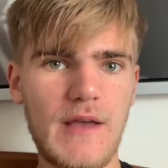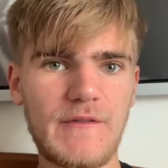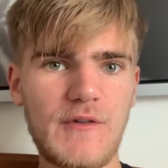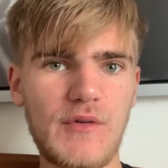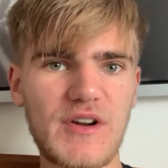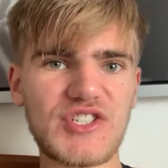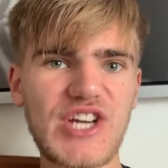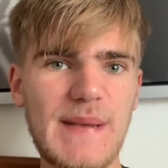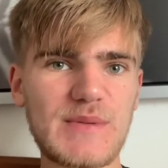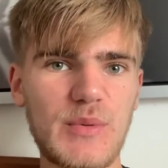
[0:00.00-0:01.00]
for us.
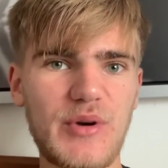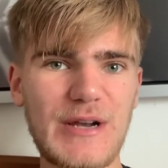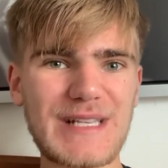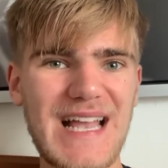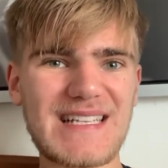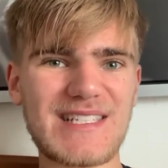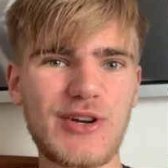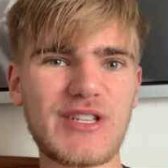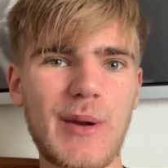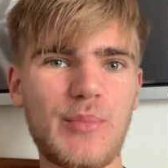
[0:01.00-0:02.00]
James Ward-Prowse has
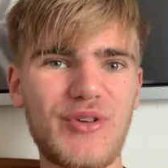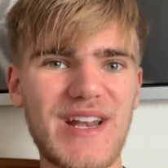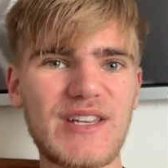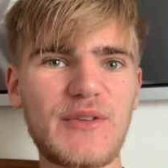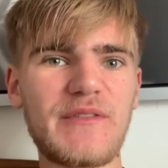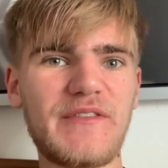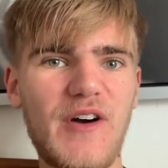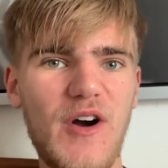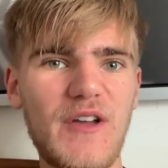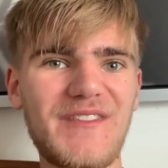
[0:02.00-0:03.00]
signed a brand new
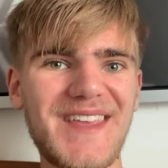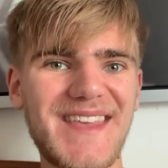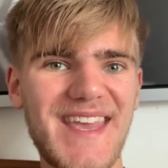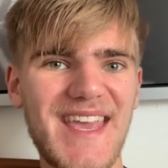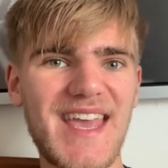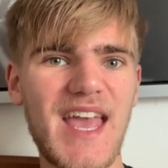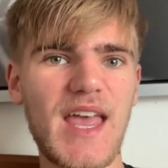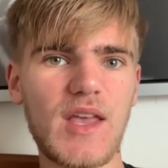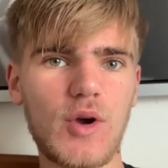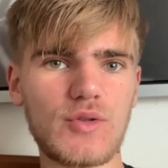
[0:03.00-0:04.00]
5-year
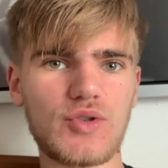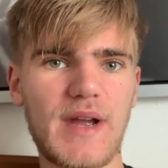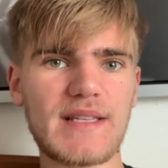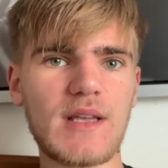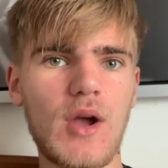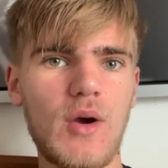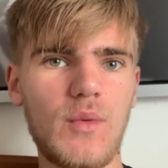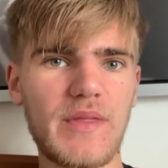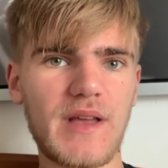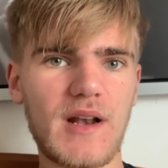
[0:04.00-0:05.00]
contract
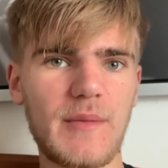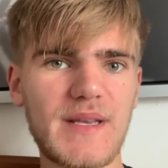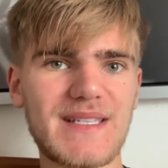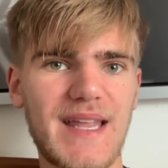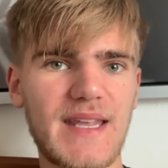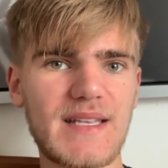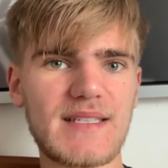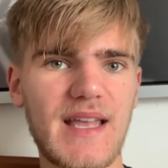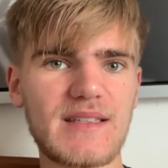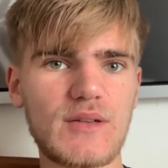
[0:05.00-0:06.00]
with the club, extending his
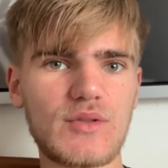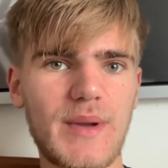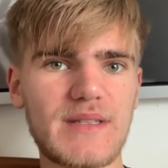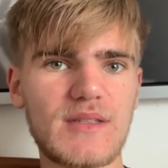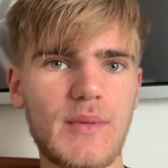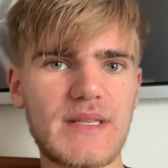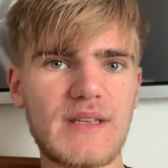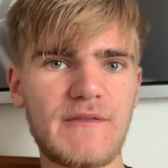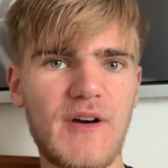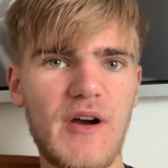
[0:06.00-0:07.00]
stay until
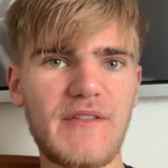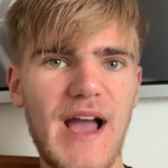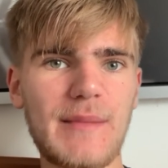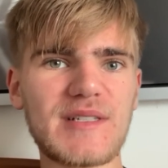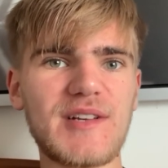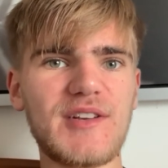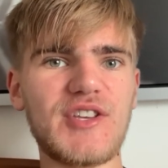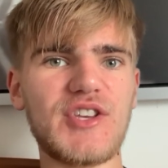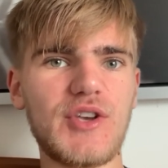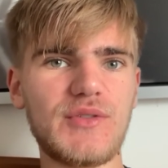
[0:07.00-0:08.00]
2025. Absolutely
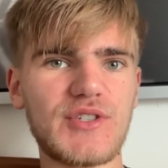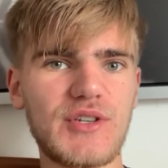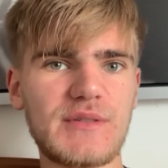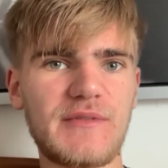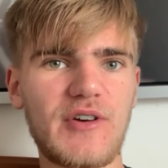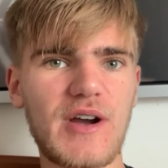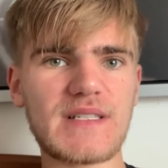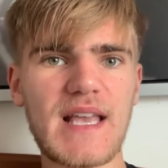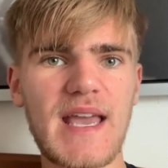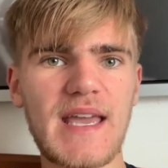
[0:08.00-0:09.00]
huge news for
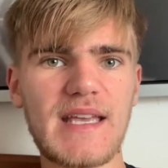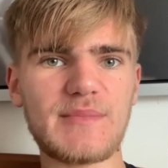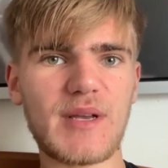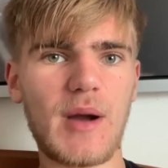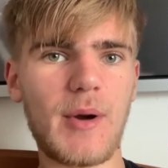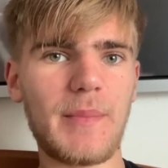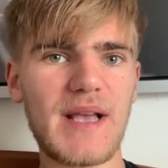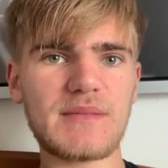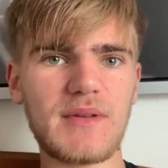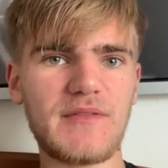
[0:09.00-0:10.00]
us. He's become our
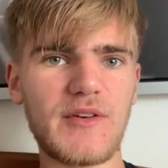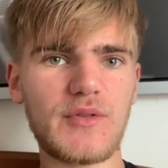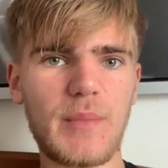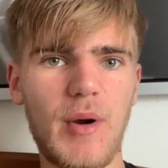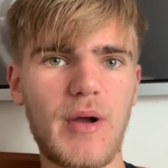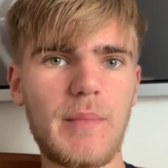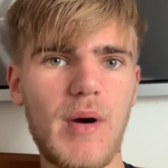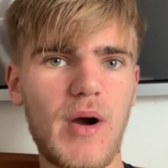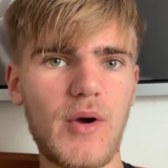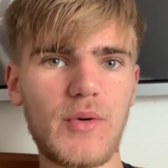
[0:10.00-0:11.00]
best midfielder by a
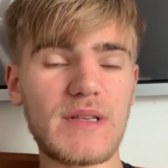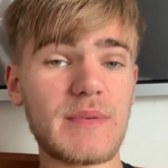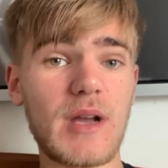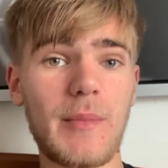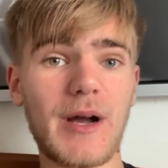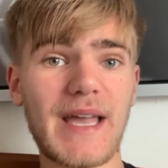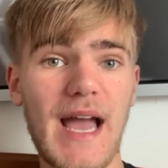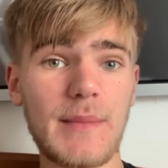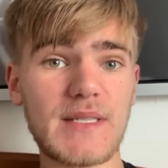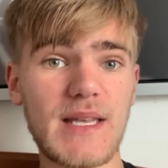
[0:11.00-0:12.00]
mile, he's become our
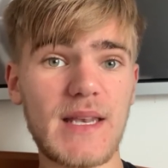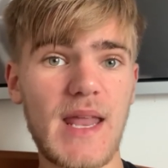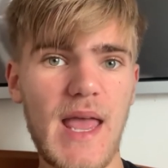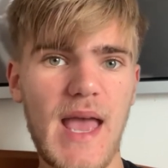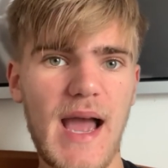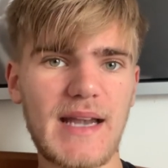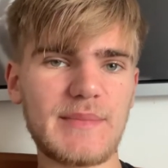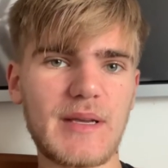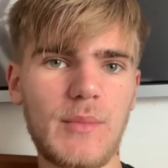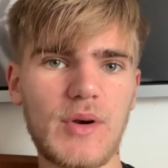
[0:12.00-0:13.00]
captain, and
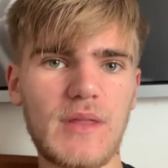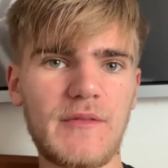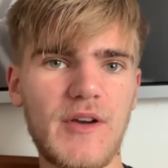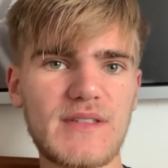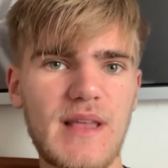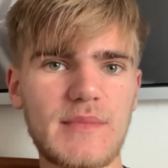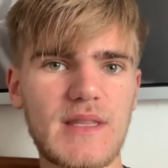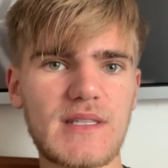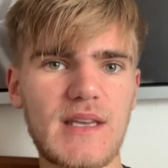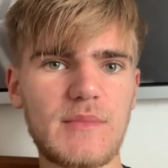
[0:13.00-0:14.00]
he's become one of the first names in
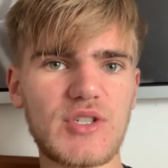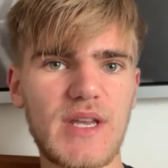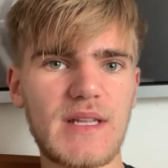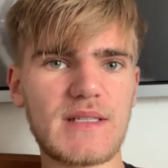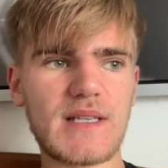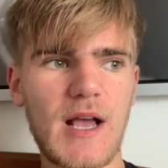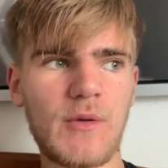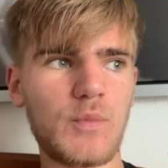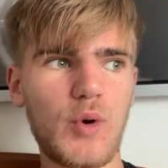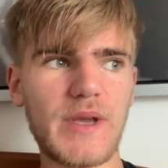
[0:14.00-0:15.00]
the team sheets.
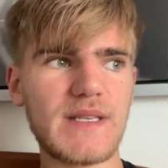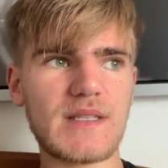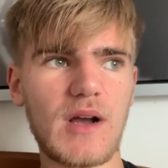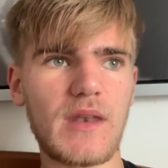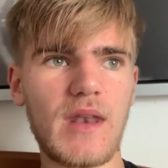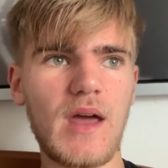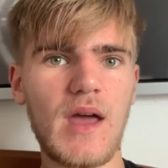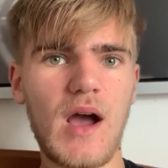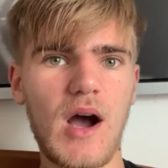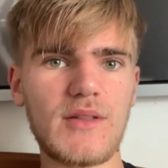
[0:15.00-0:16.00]
What he's done
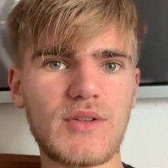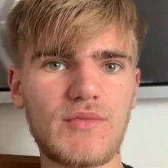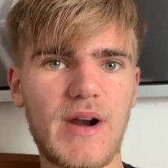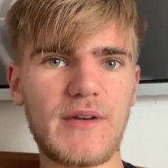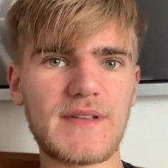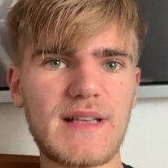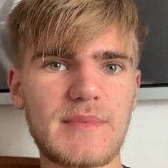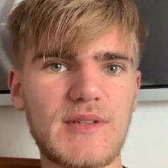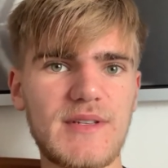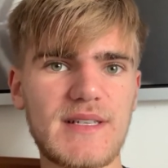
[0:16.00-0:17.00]
under Ralph is
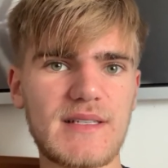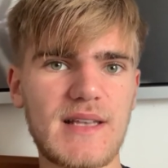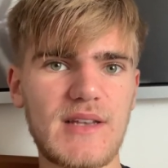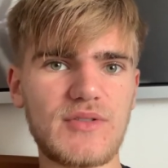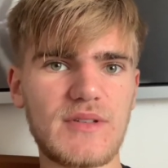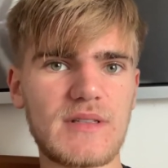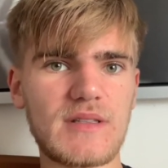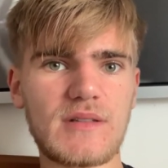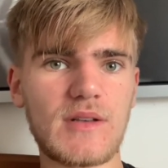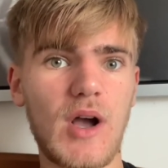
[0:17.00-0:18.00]
absolutely sensational. His
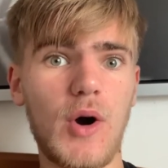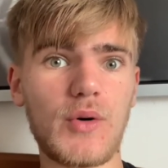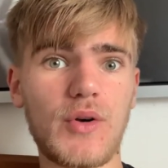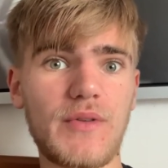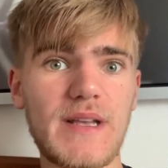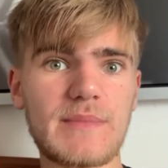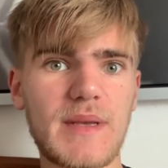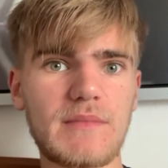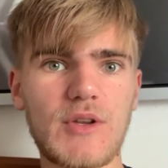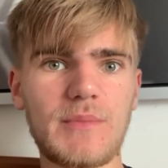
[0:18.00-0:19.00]
whole career has
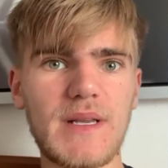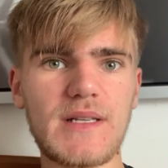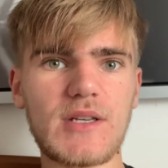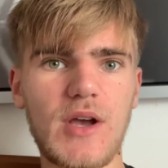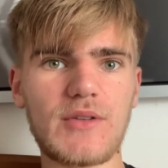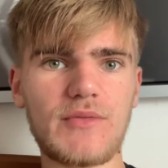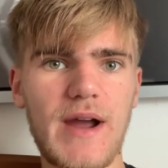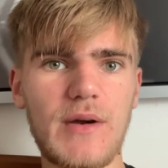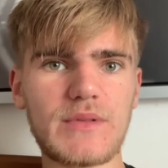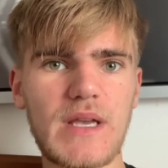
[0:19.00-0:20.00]
been completely turned
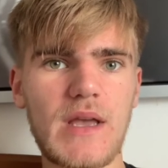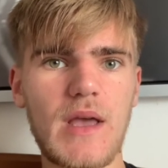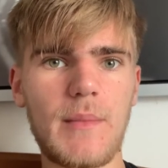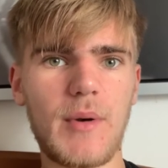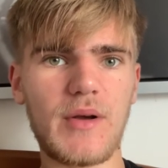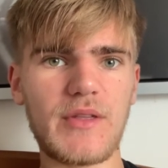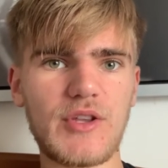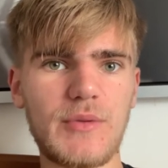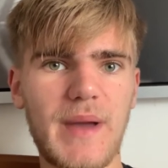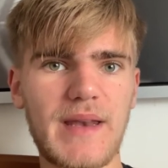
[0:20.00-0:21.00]
around by the
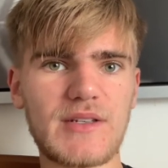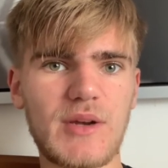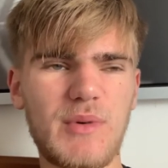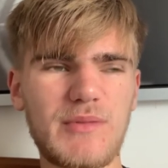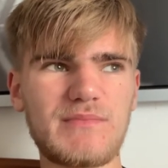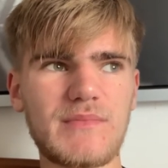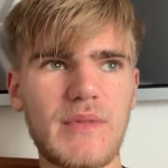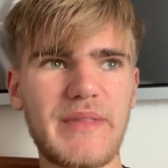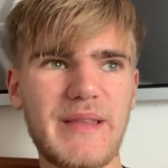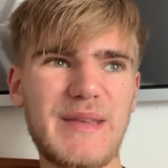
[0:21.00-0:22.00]
new manager. Well,
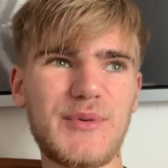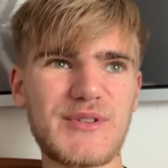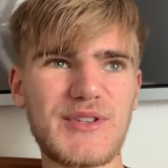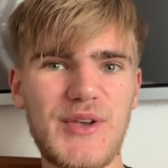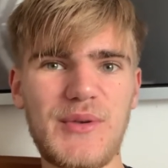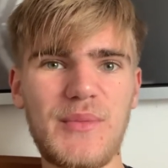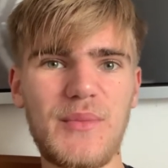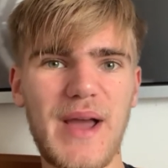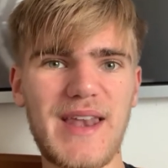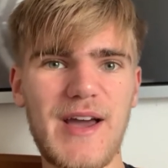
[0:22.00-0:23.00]
he was new
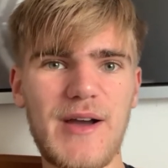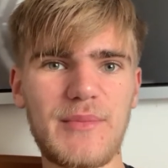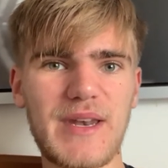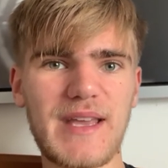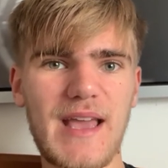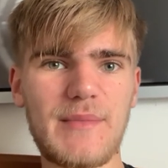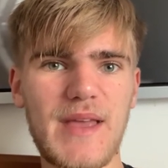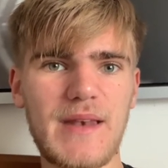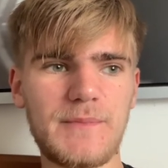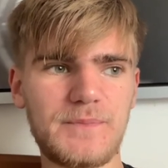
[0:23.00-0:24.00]
when he came
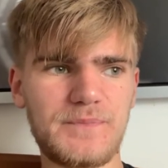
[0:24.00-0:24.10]
in.